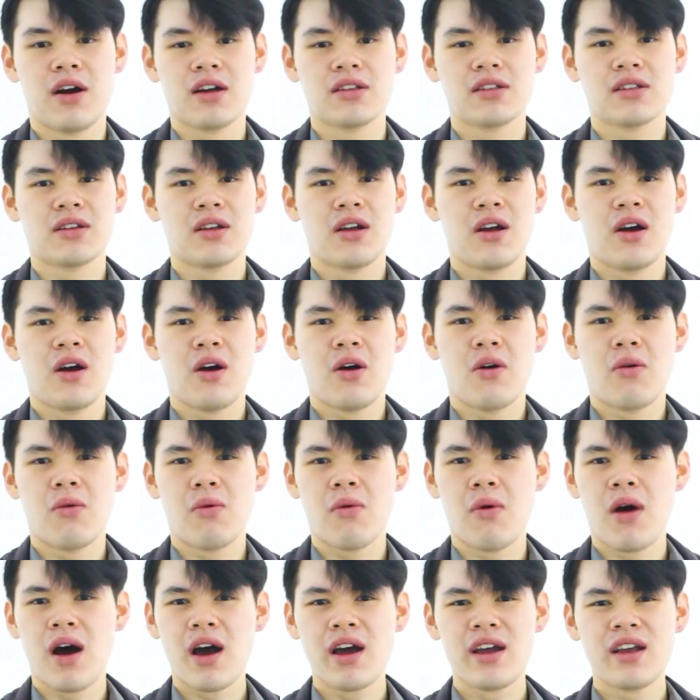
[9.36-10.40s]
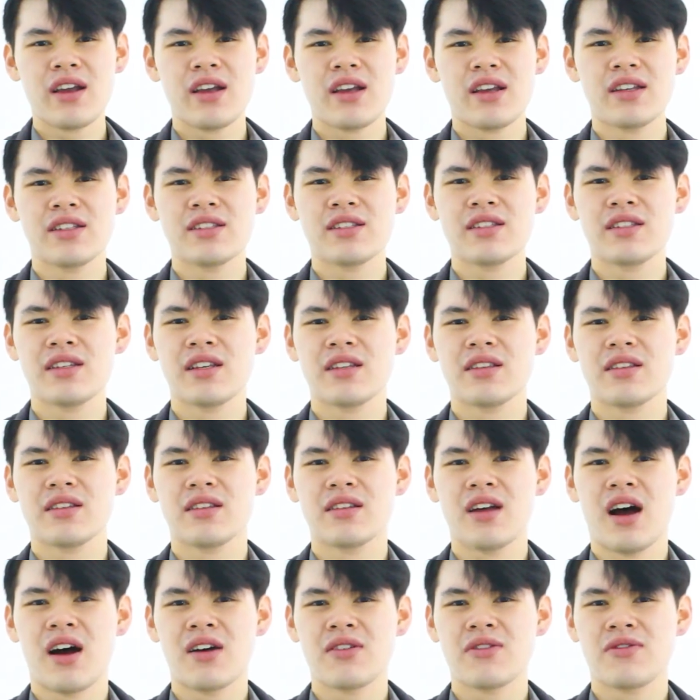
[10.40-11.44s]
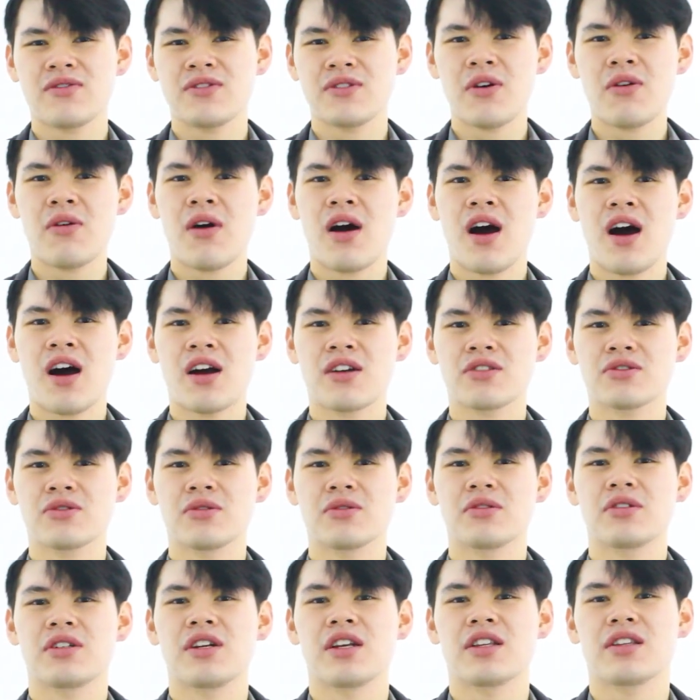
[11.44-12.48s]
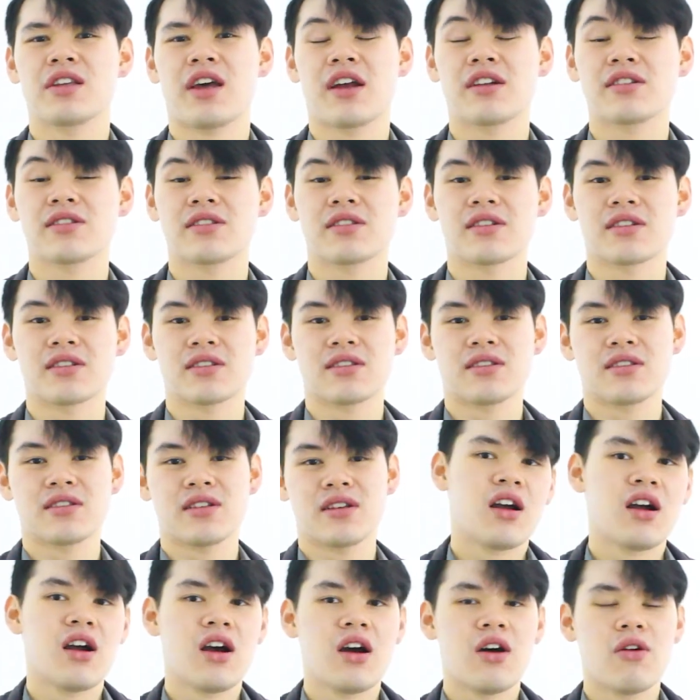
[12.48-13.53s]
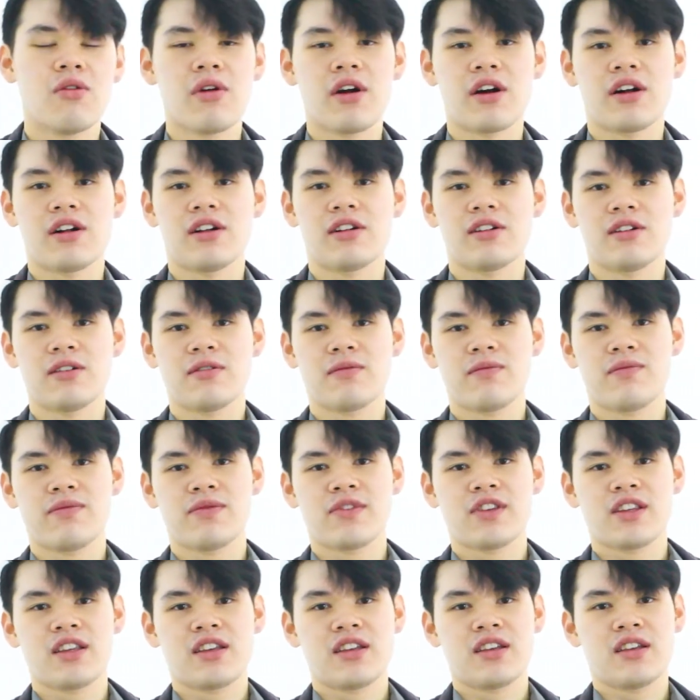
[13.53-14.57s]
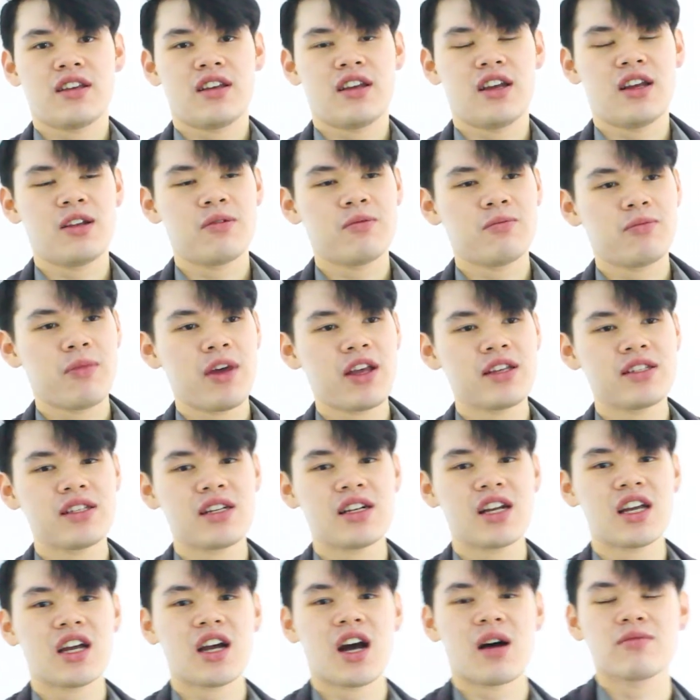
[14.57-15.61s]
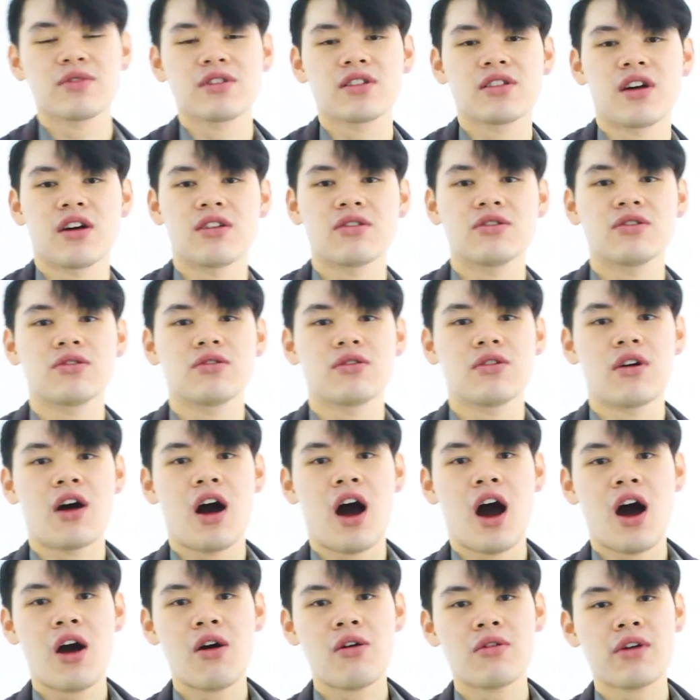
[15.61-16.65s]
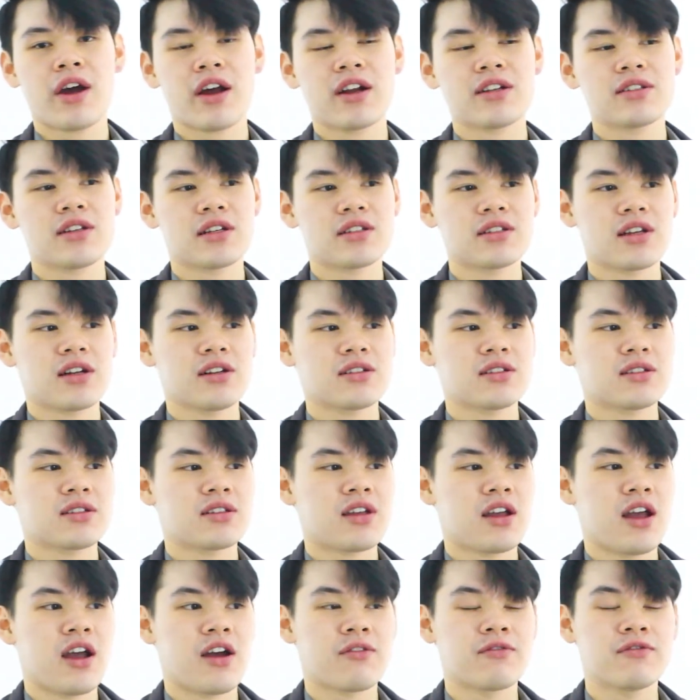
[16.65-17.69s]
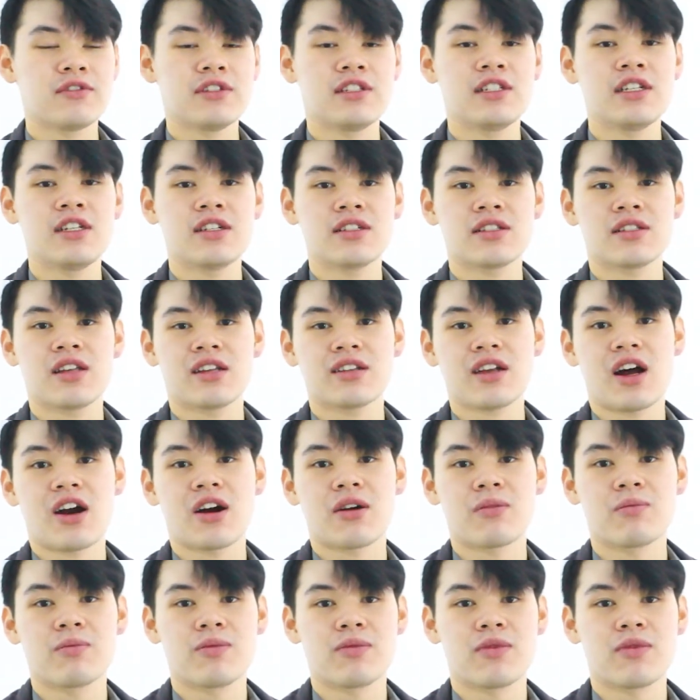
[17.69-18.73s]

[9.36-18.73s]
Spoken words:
But why is it so hard to treat cancers? Well, it basically comes down to how cancer cells have genes that are